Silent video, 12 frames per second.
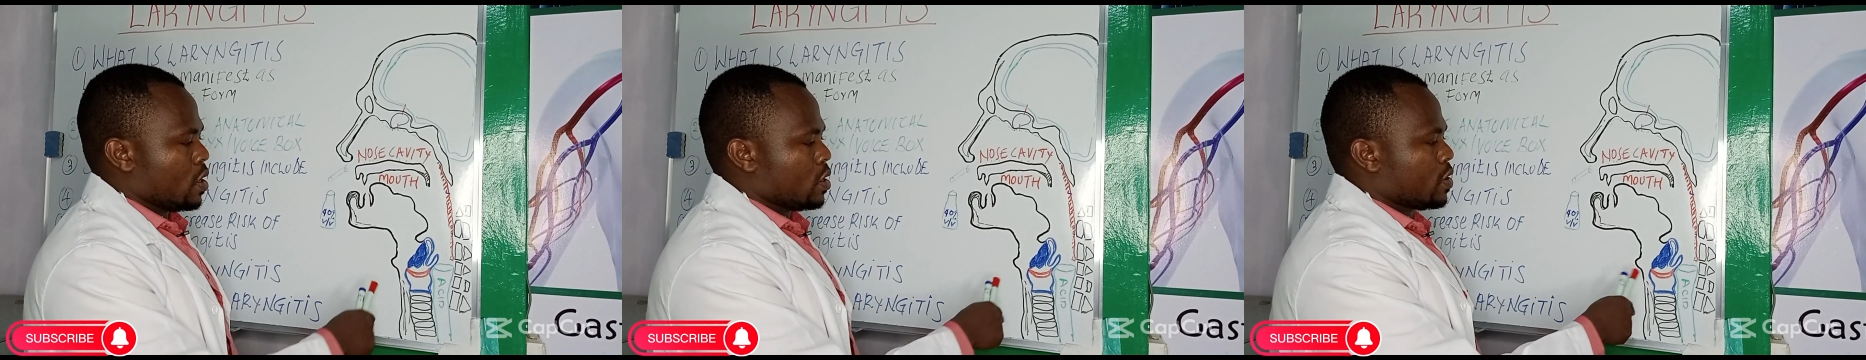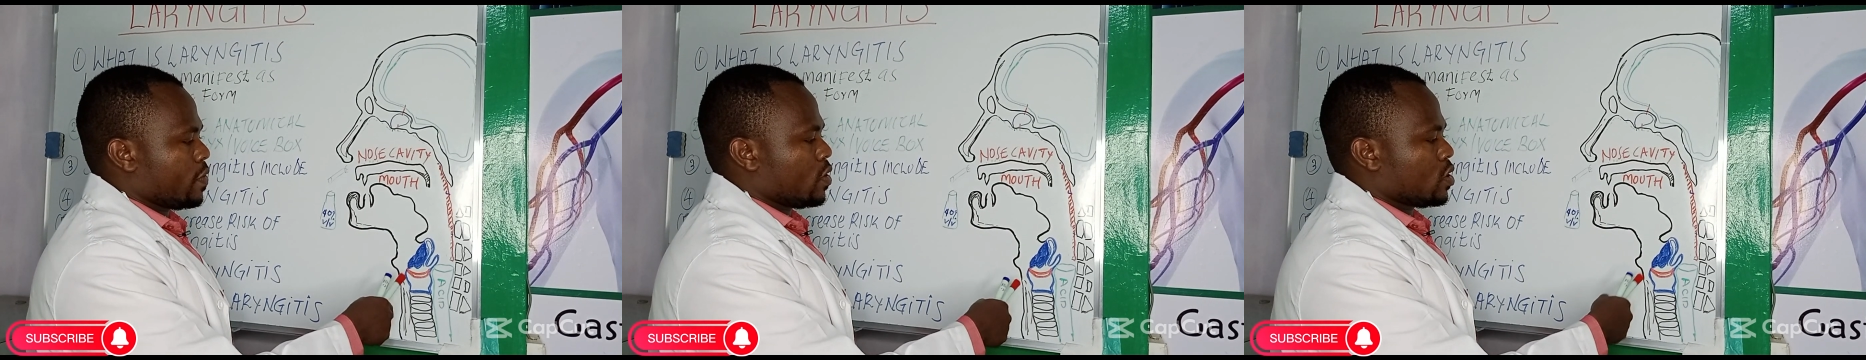
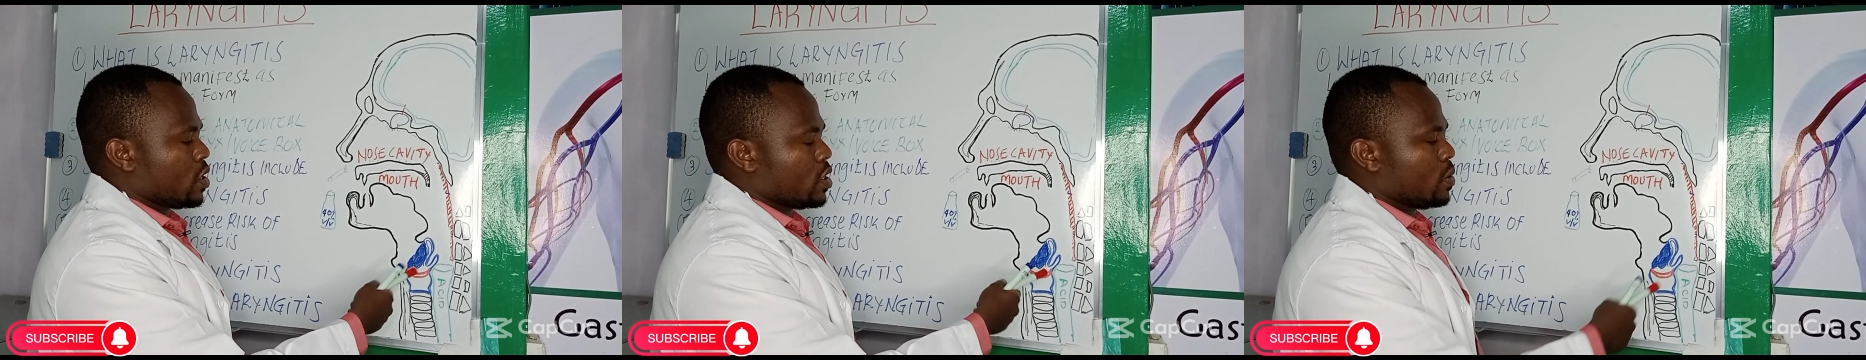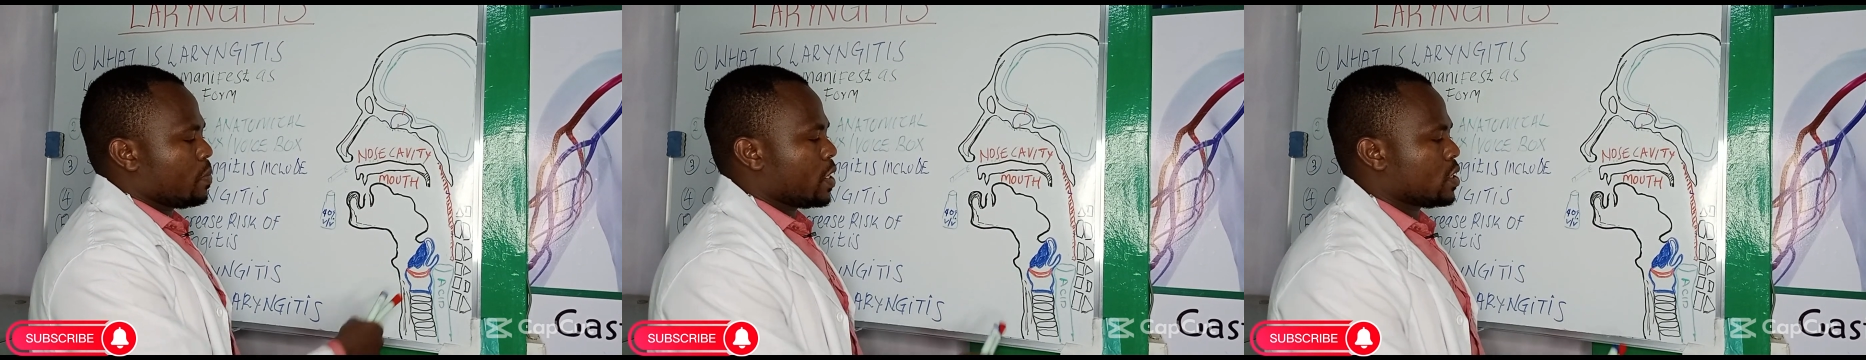several
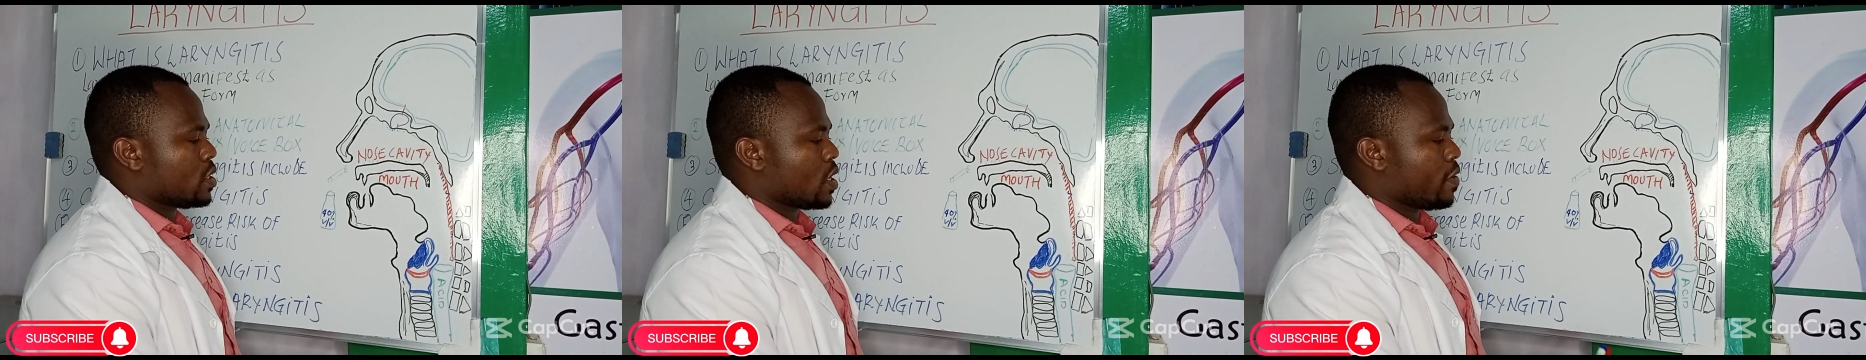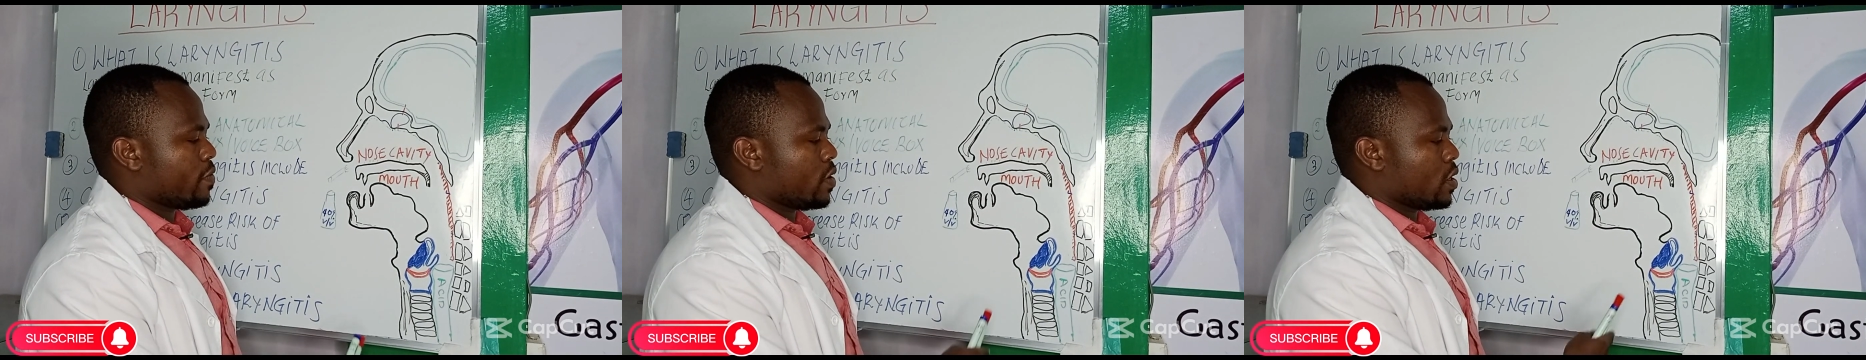segments
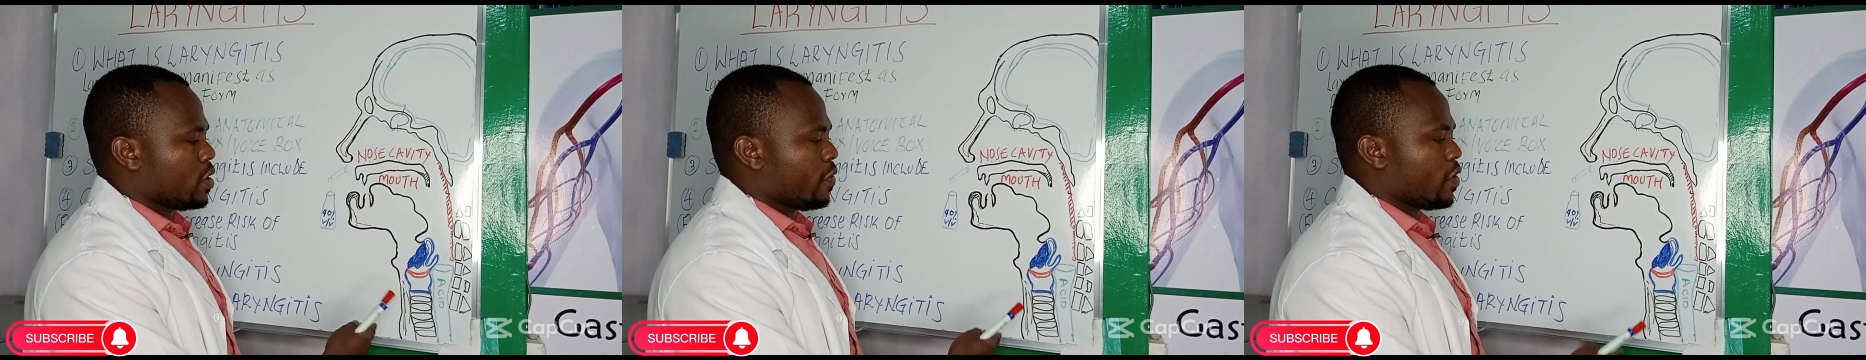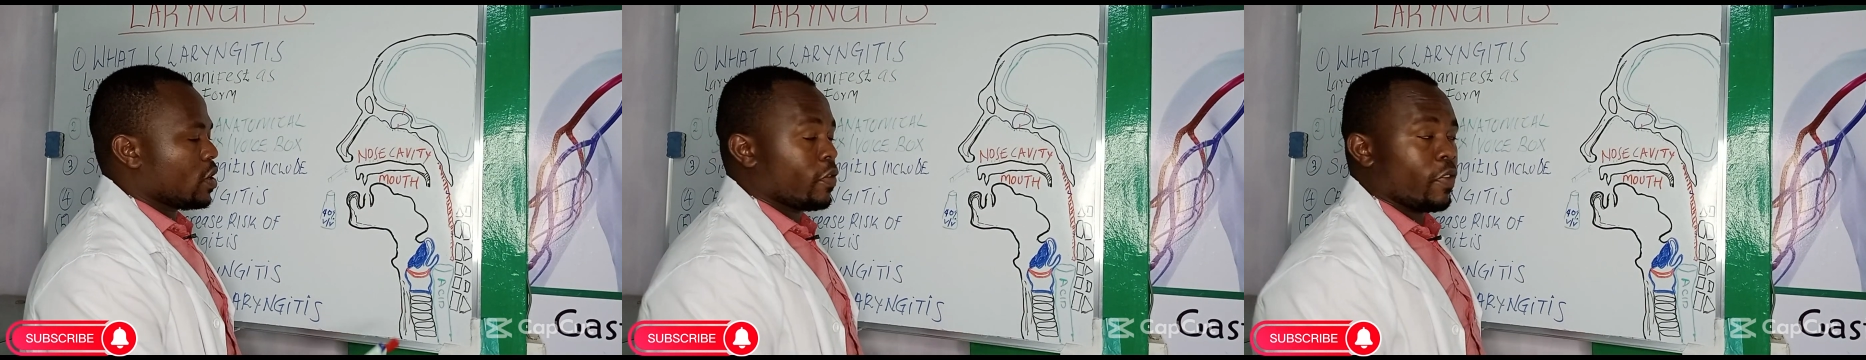have
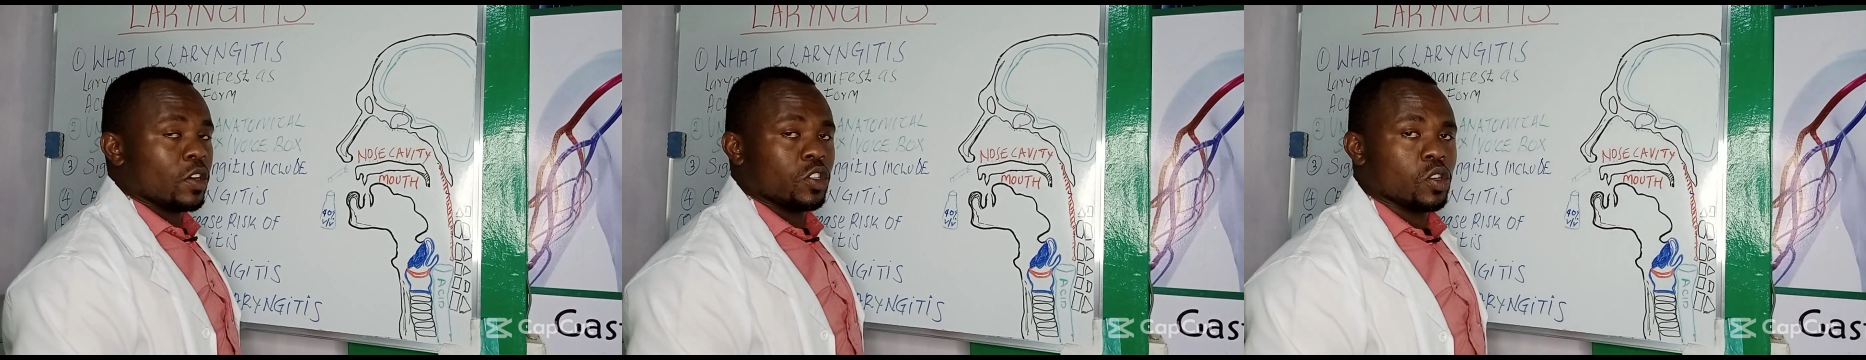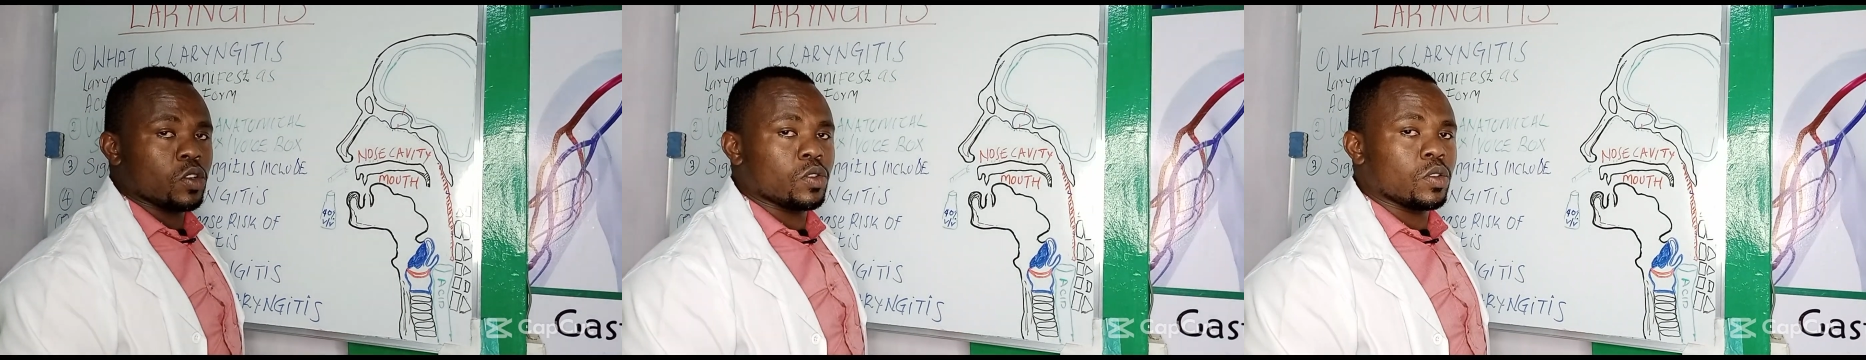different
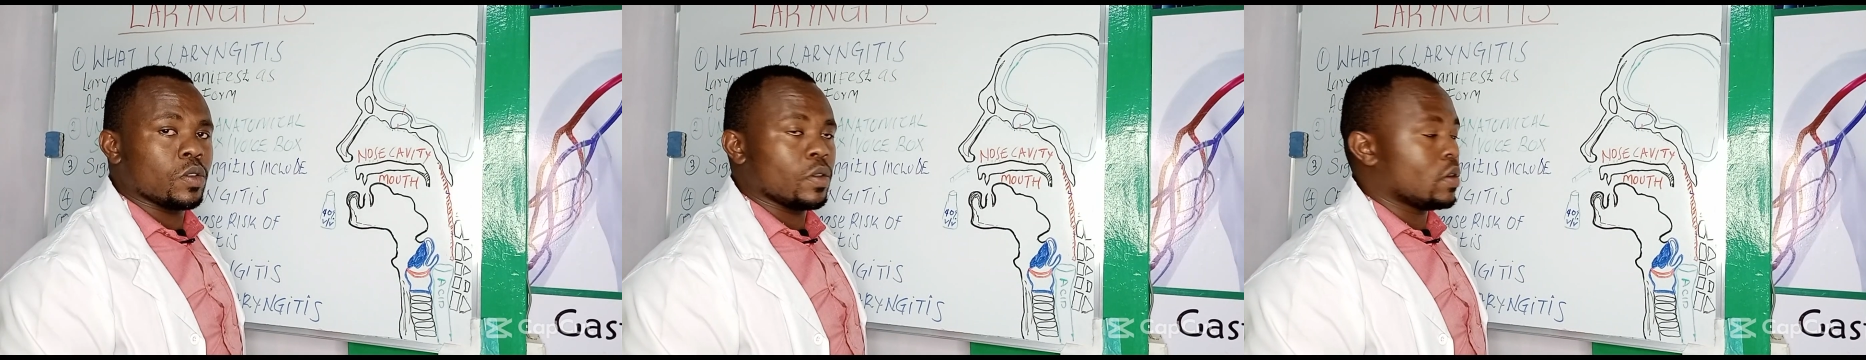functions.